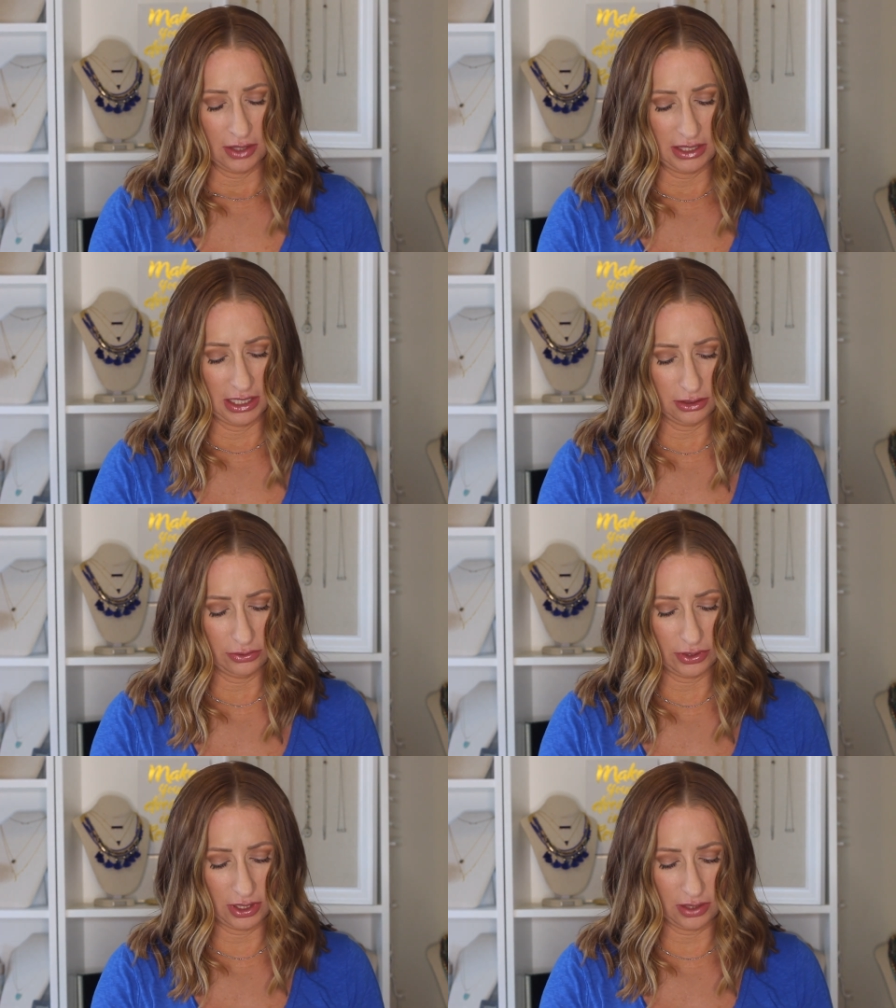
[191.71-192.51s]
The
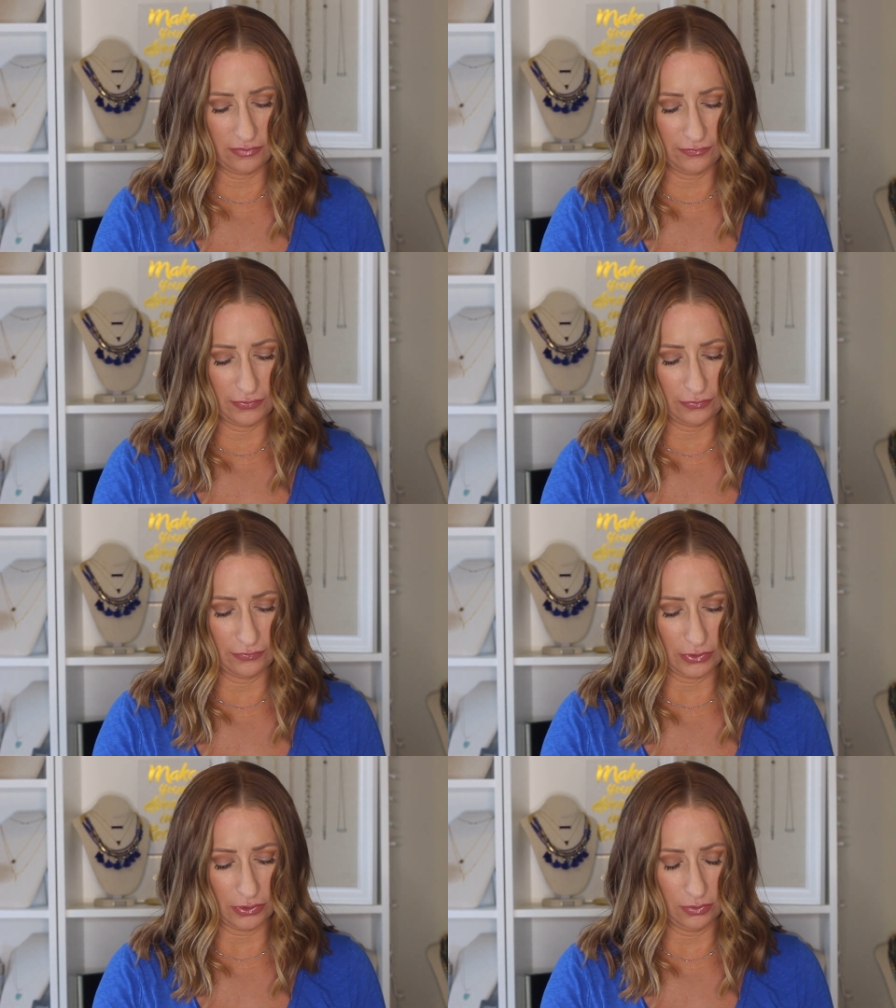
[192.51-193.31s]
Luna
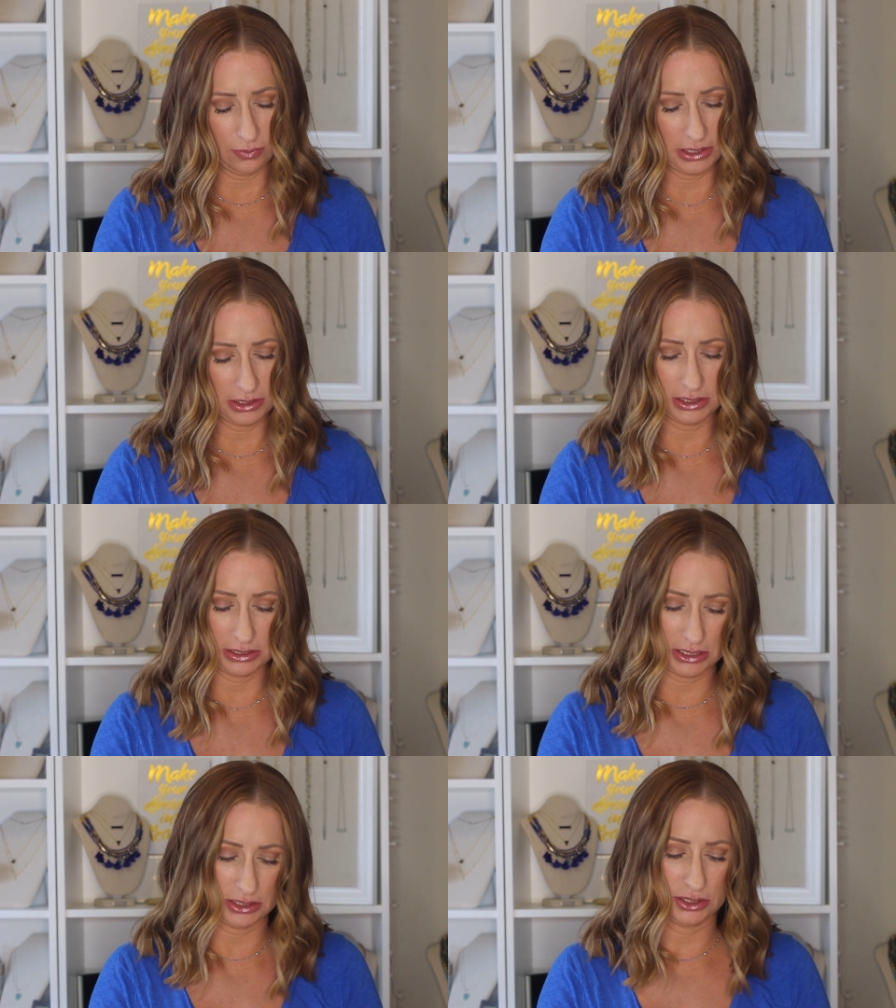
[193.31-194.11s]
Fofo, what
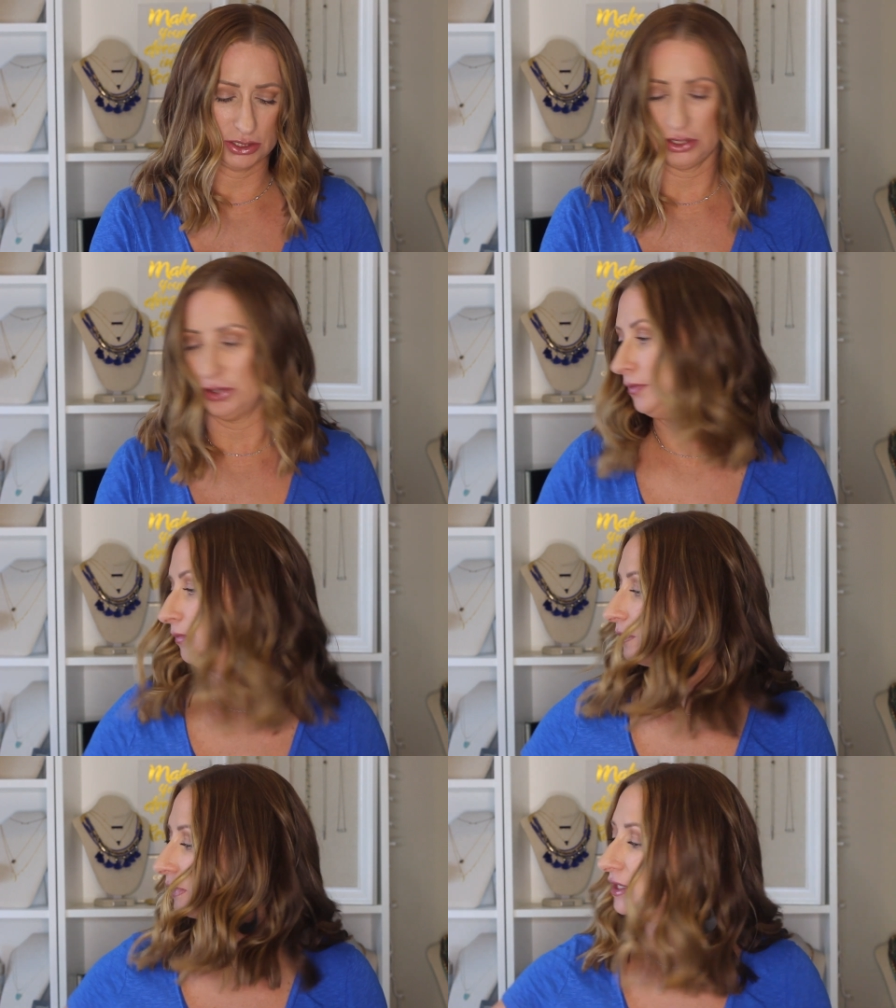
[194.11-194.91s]
does this do?
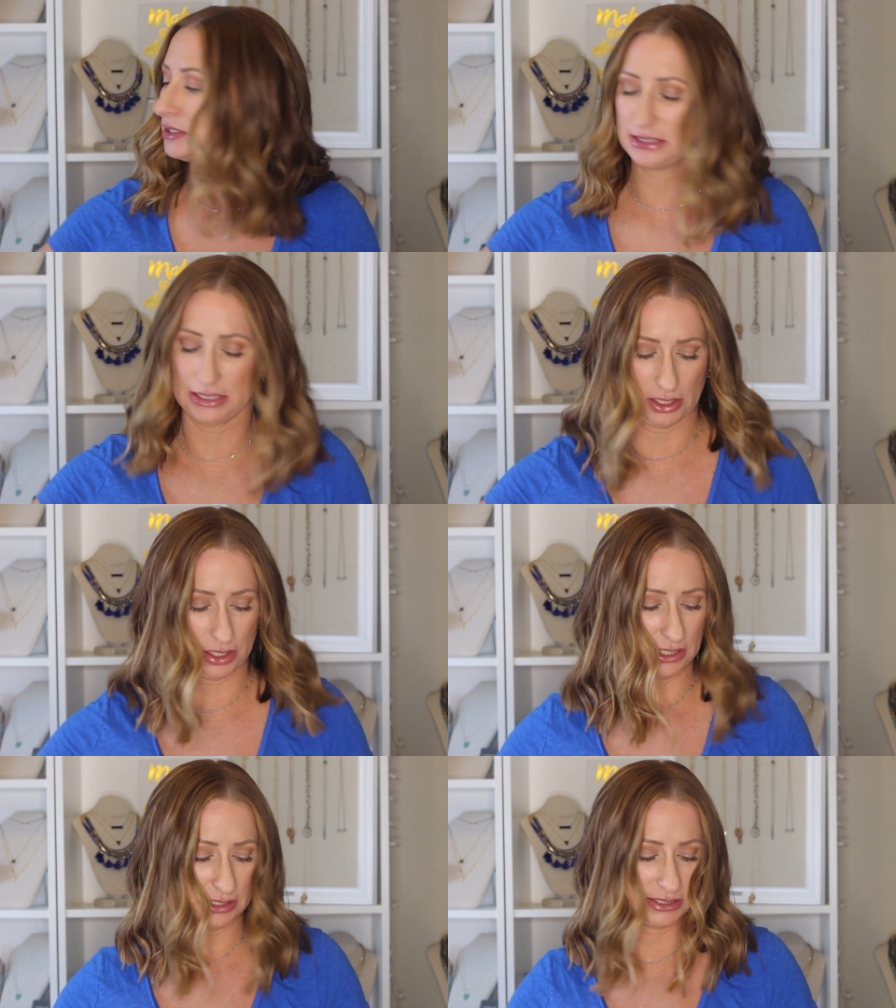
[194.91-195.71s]
Let's see
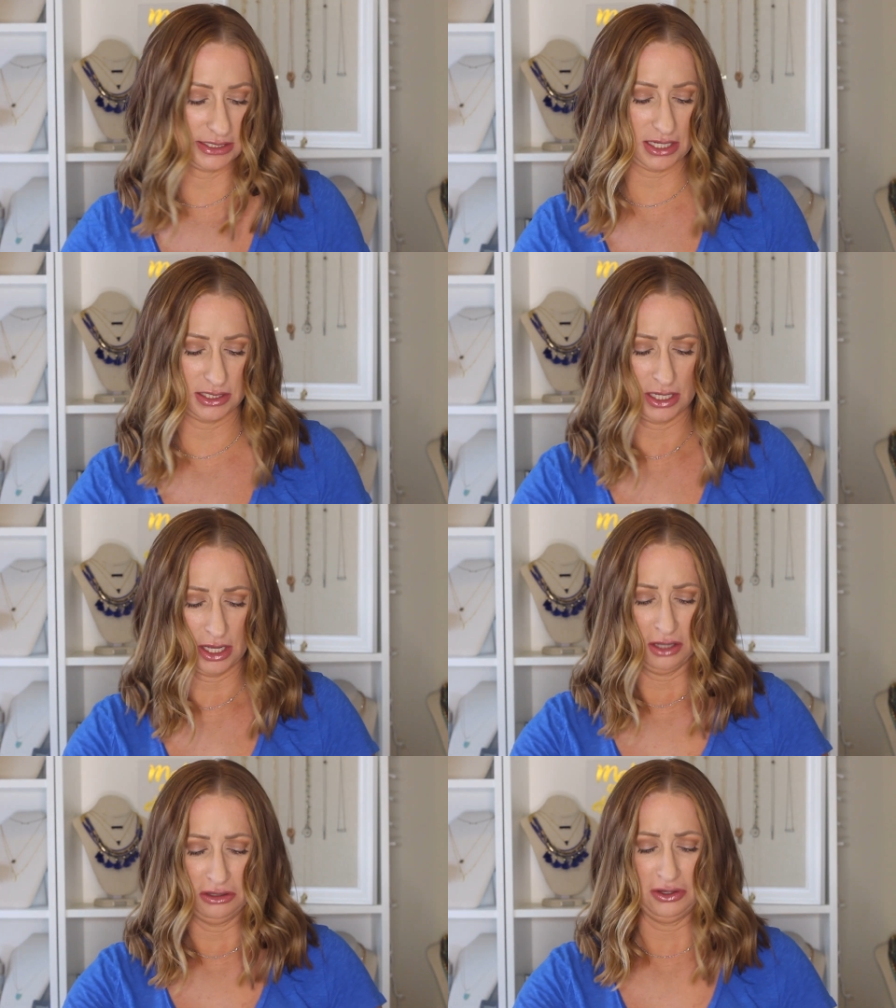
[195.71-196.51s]
here. It says
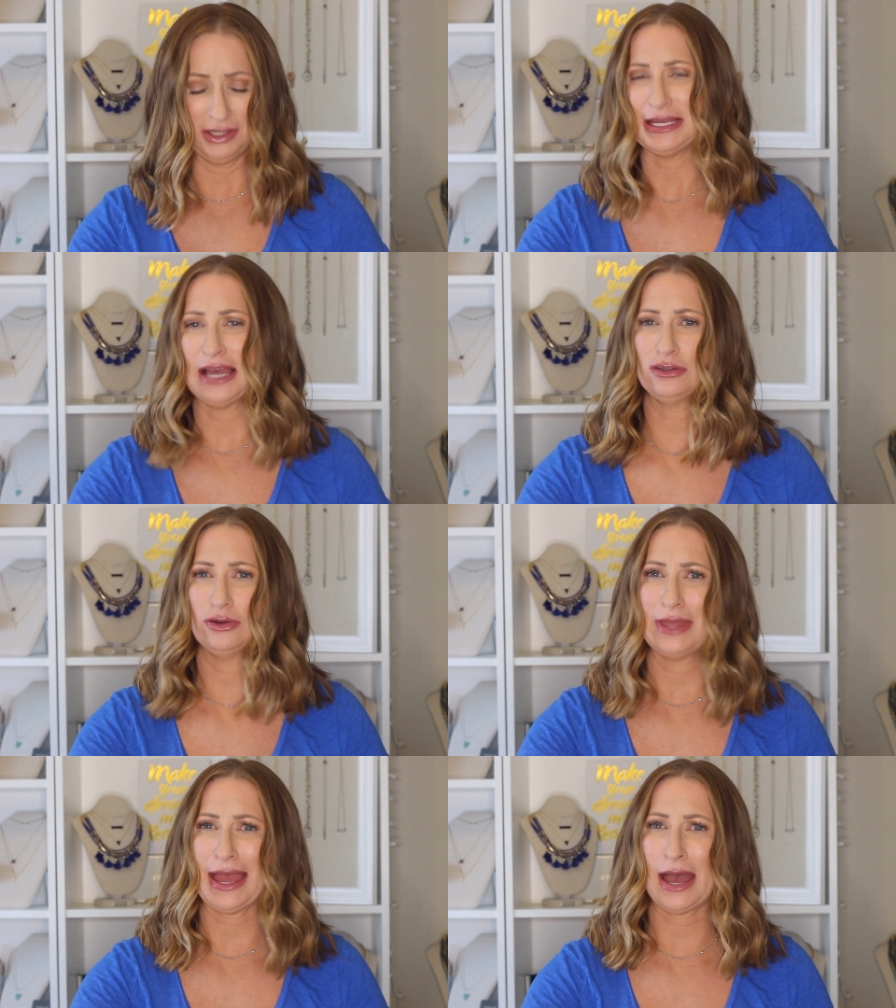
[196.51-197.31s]
you can
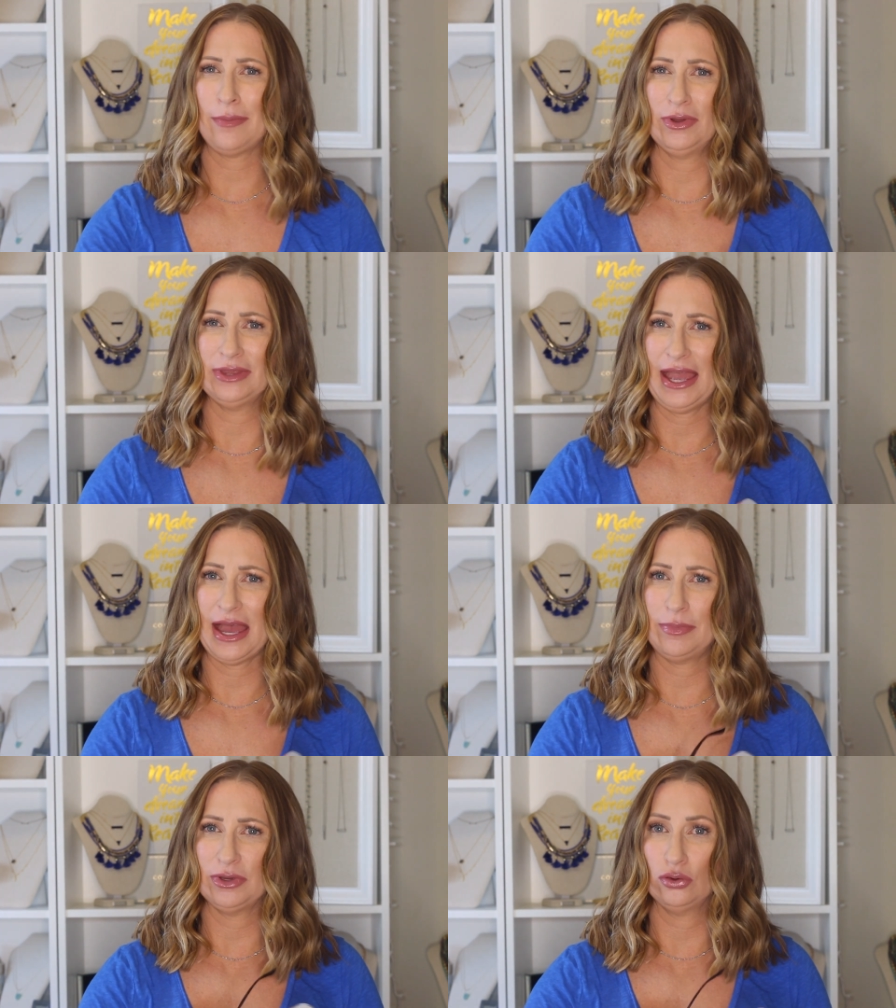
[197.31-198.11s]
download the app on the
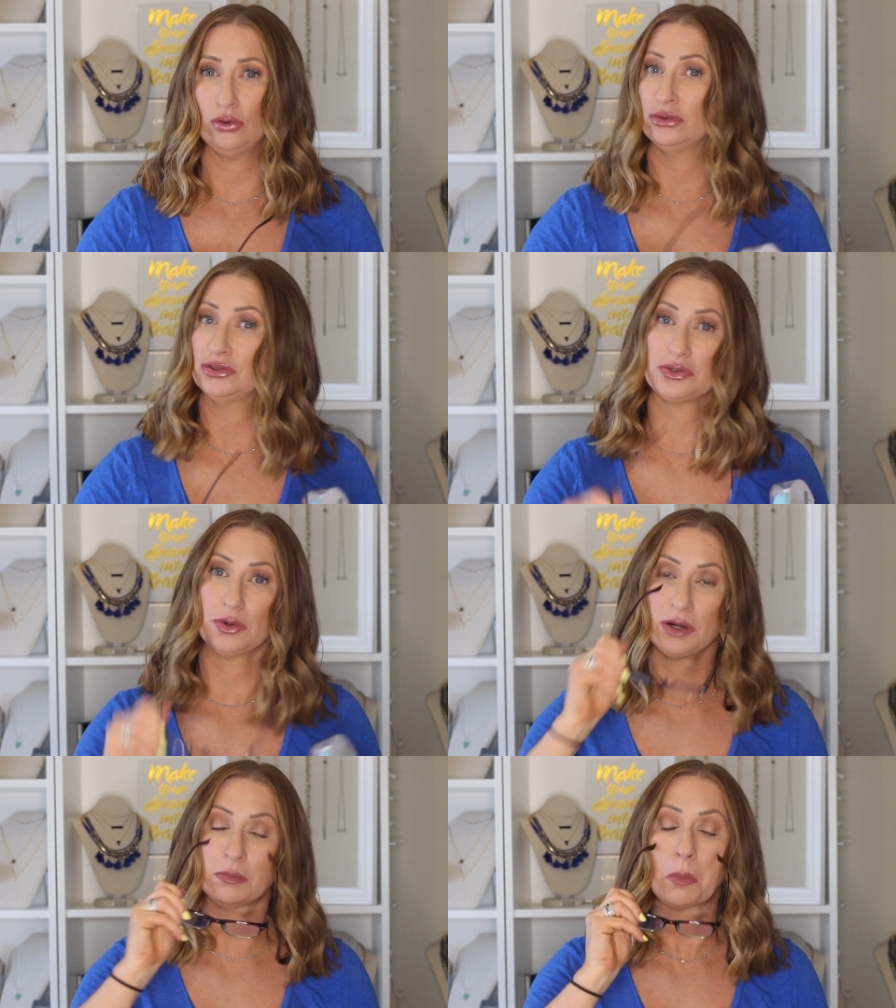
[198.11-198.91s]
app and Google
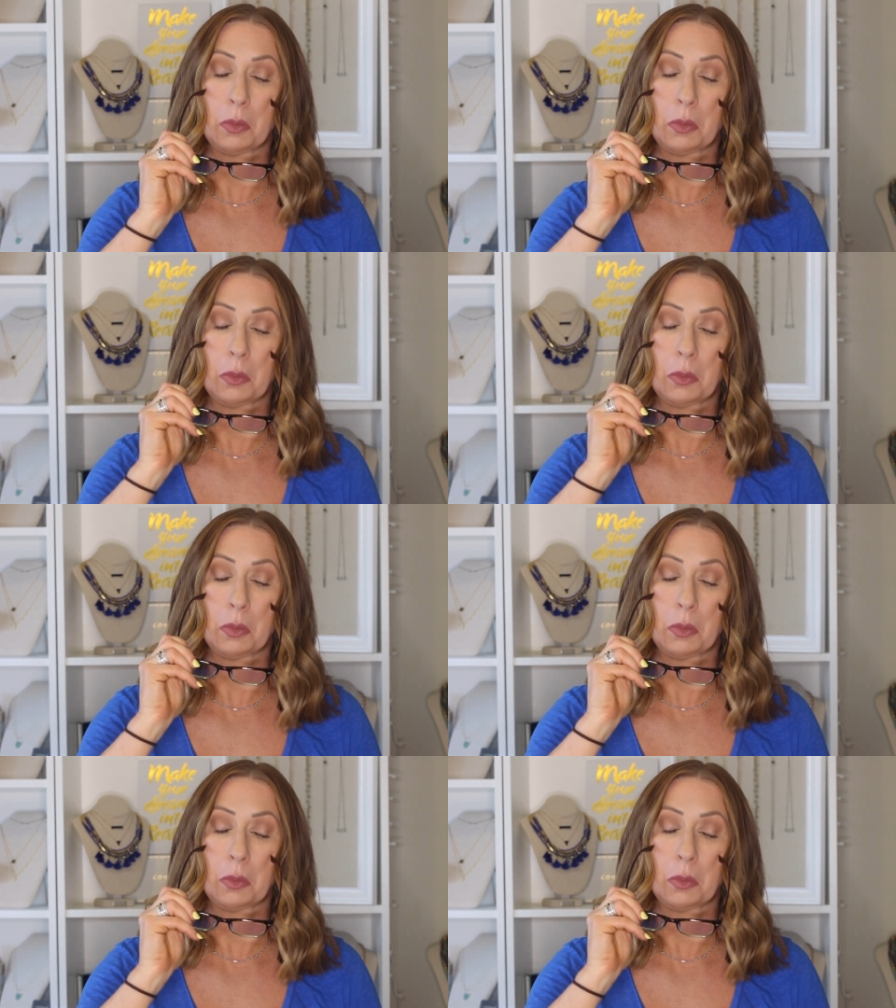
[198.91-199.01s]
store.